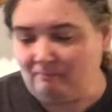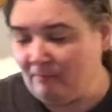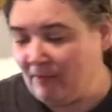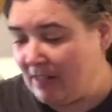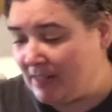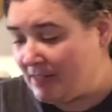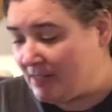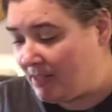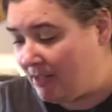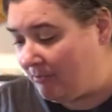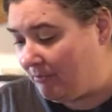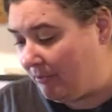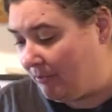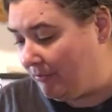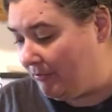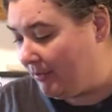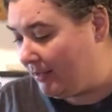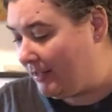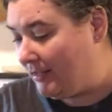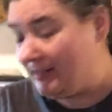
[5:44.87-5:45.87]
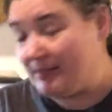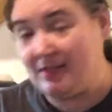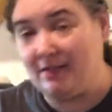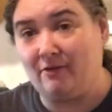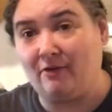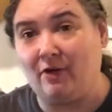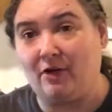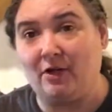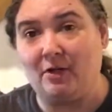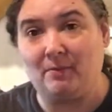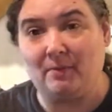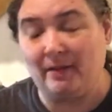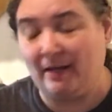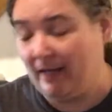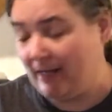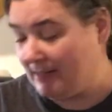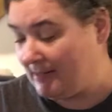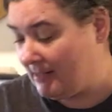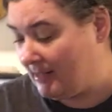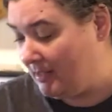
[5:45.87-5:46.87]
Several of the kids have already been
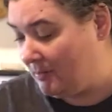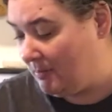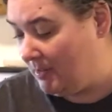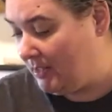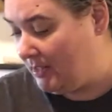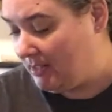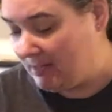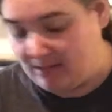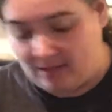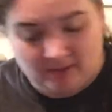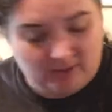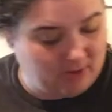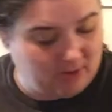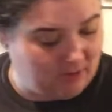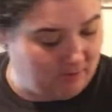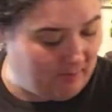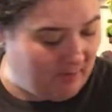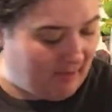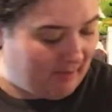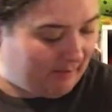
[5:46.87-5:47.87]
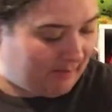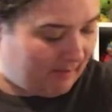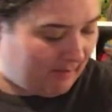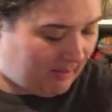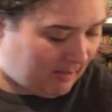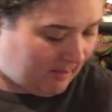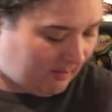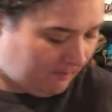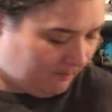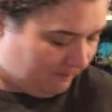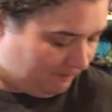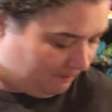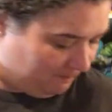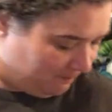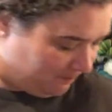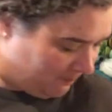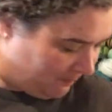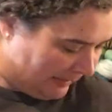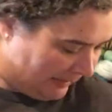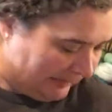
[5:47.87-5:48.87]
asking me to teach them how to knit.
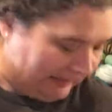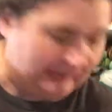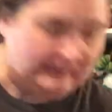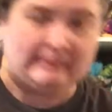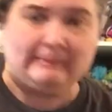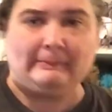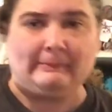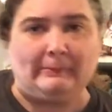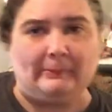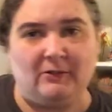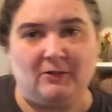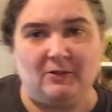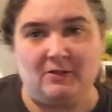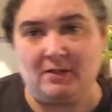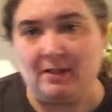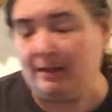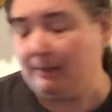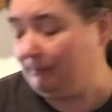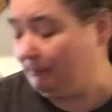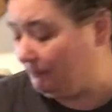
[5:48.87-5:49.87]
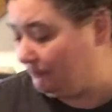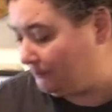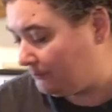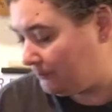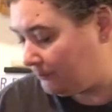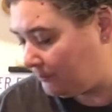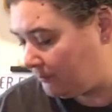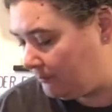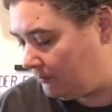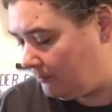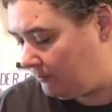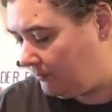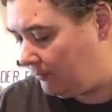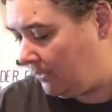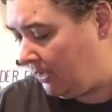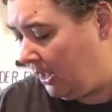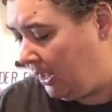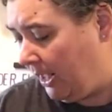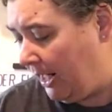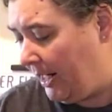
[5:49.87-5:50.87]
We'll see.
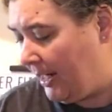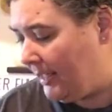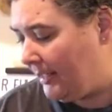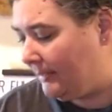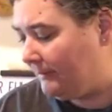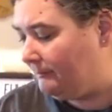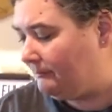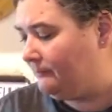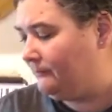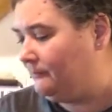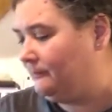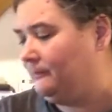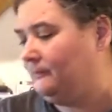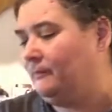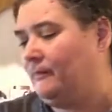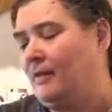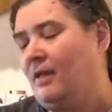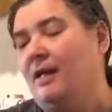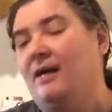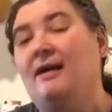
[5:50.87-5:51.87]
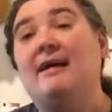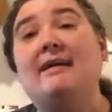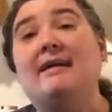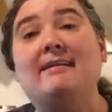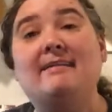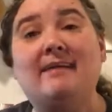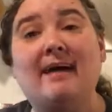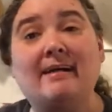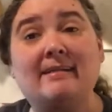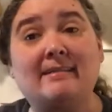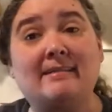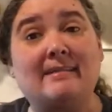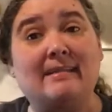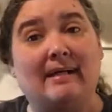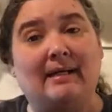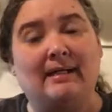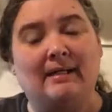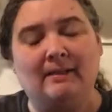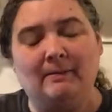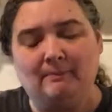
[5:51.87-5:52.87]
All right, next
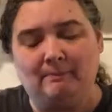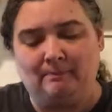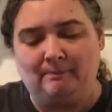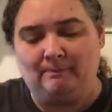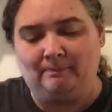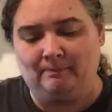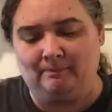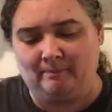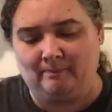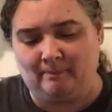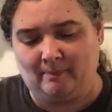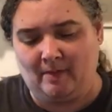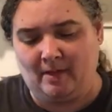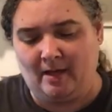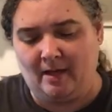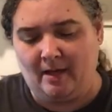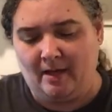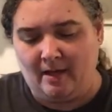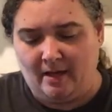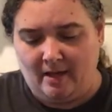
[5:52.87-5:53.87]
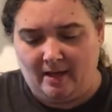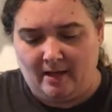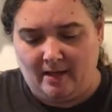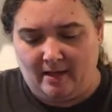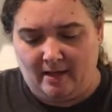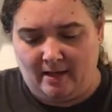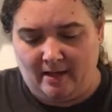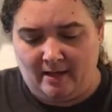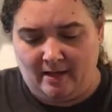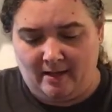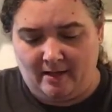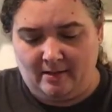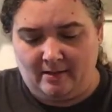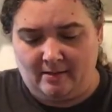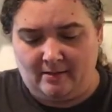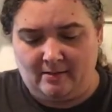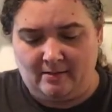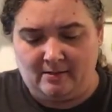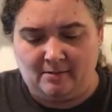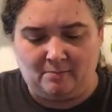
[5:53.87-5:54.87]
up
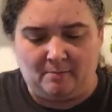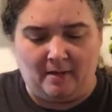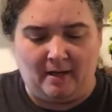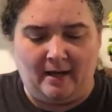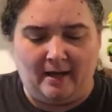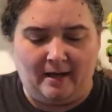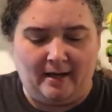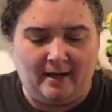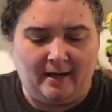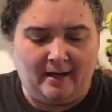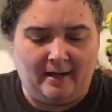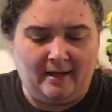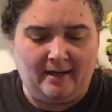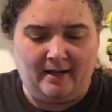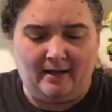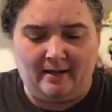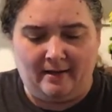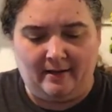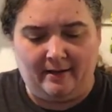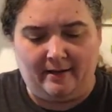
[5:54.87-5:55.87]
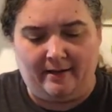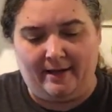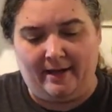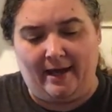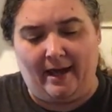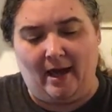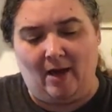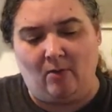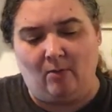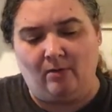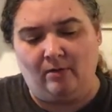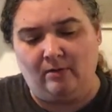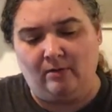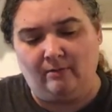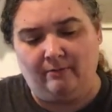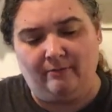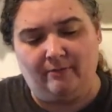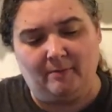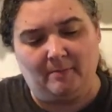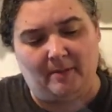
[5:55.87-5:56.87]
is my cowl
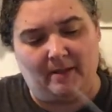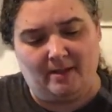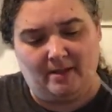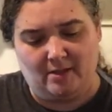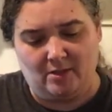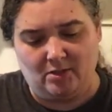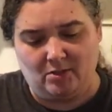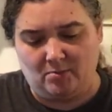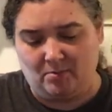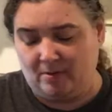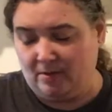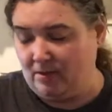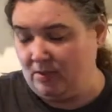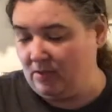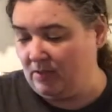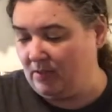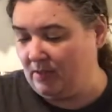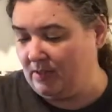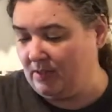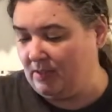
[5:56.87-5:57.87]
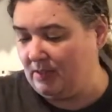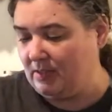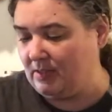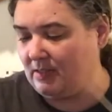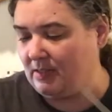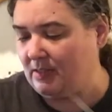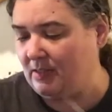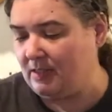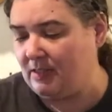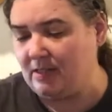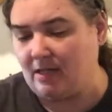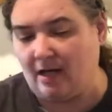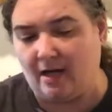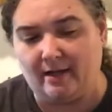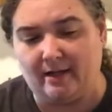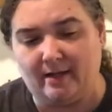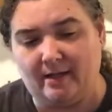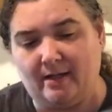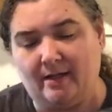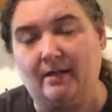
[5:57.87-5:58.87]
for my husband. So this is the sock
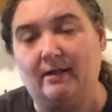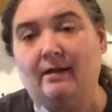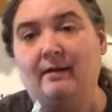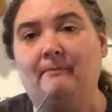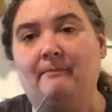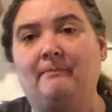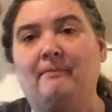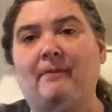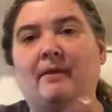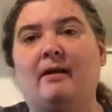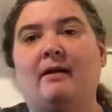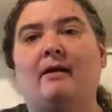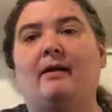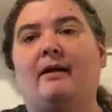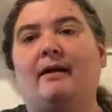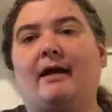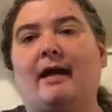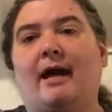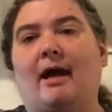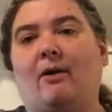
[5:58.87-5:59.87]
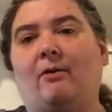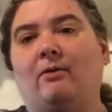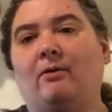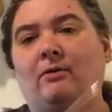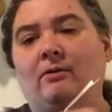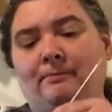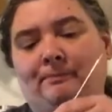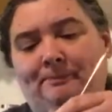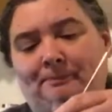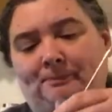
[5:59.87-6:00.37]
head cowl.